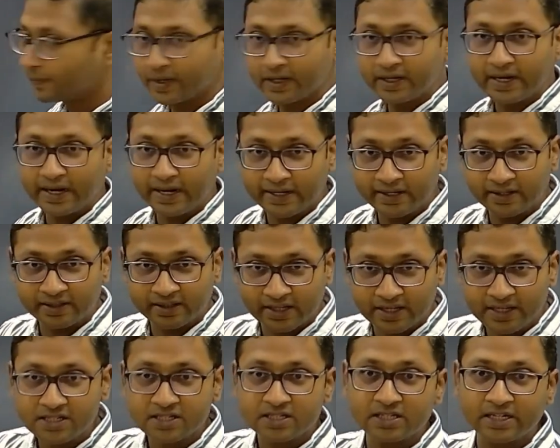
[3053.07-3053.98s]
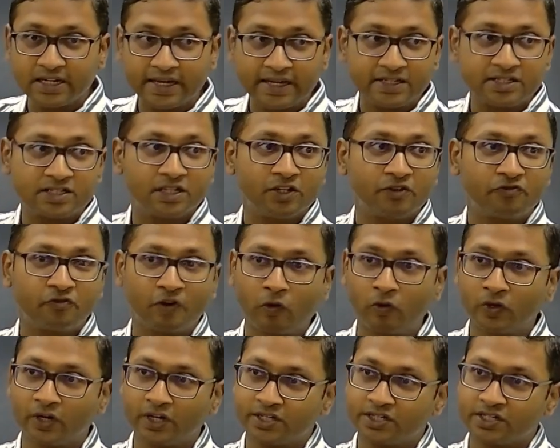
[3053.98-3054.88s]
and this lays the
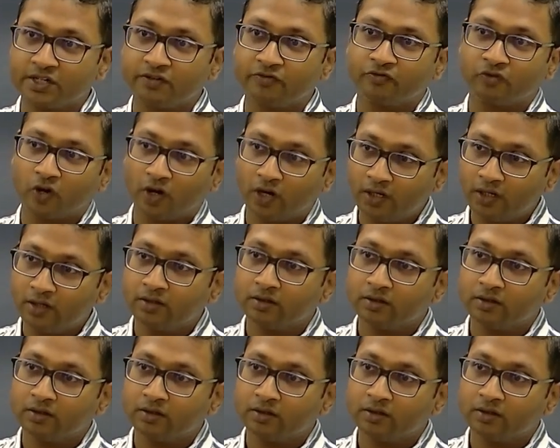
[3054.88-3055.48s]
foundation for,